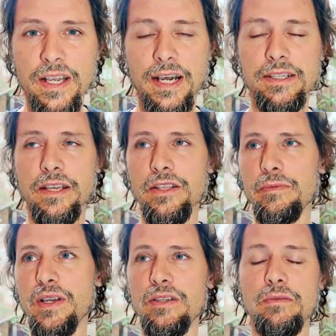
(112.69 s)
I say
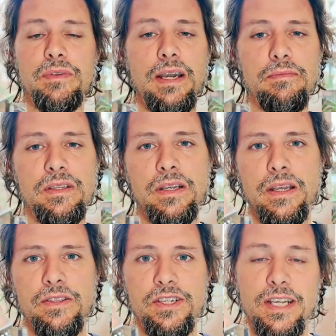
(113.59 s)
this because sometimes
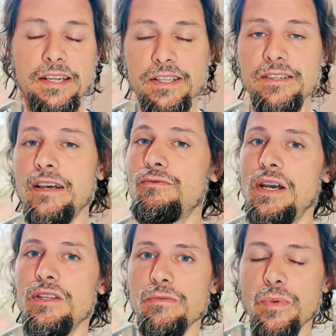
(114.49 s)
the scientists that
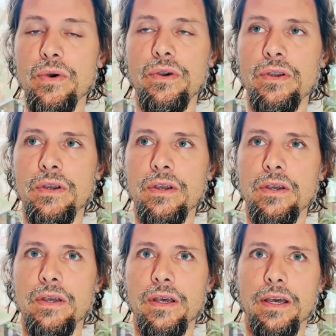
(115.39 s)
write this book,
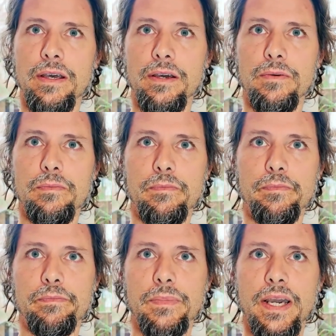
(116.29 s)

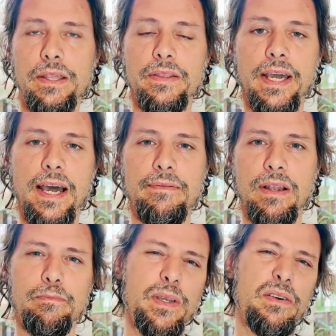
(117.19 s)
I think they have
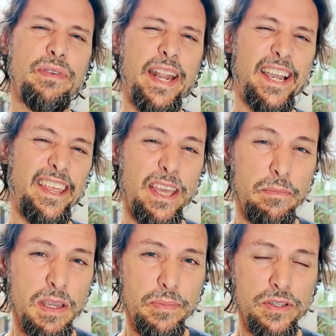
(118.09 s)
a bit of an
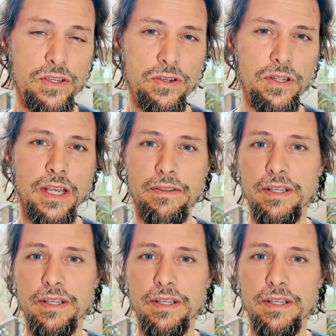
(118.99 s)
academic position.